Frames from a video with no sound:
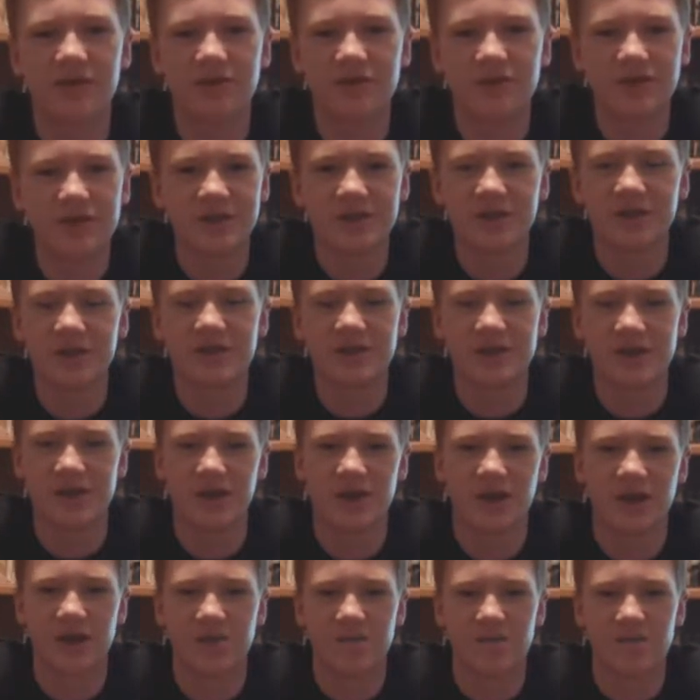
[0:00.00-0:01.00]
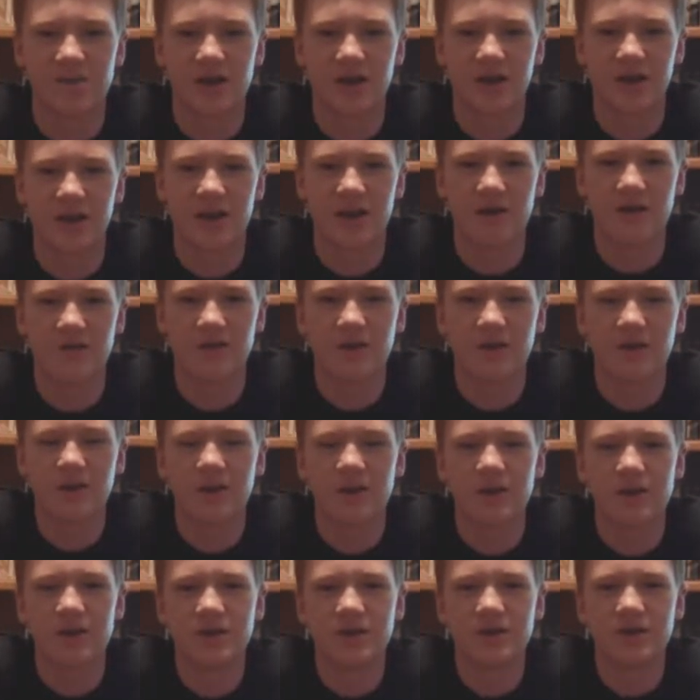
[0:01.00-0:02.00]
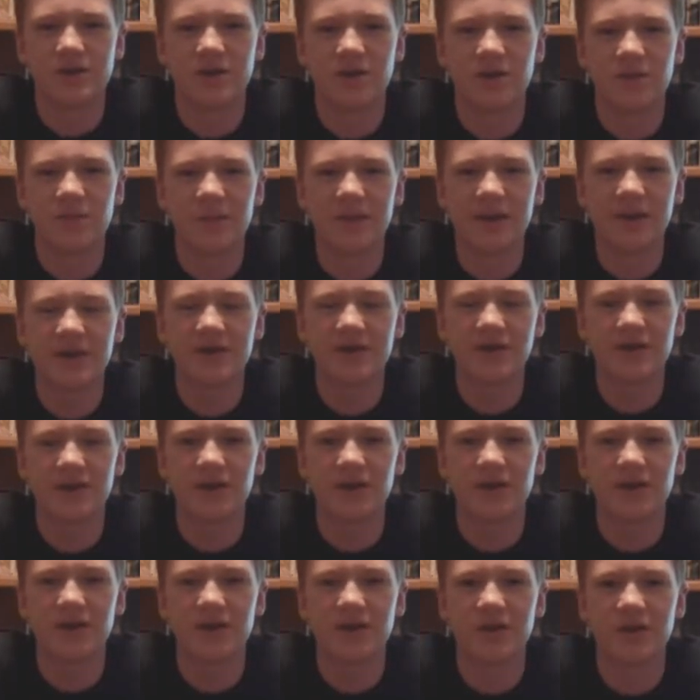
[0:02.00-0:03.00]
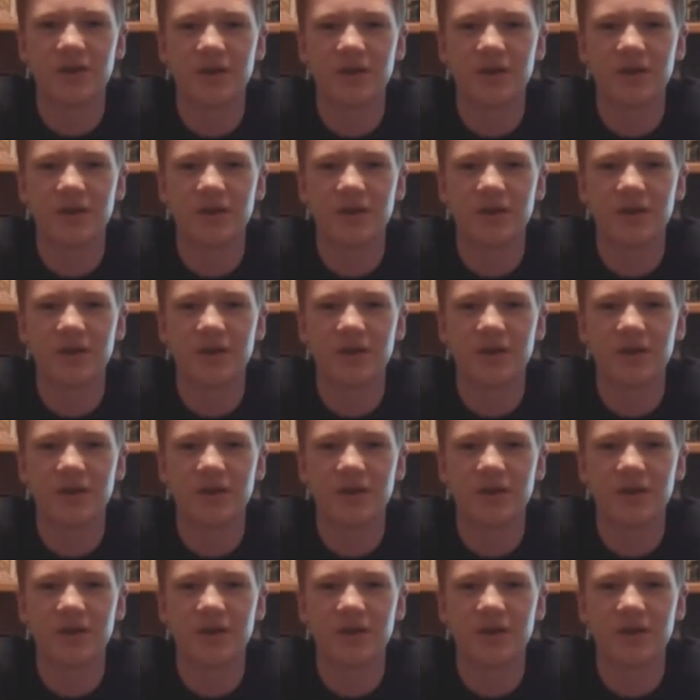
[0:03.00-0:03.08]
just isn't going to work out. So make sure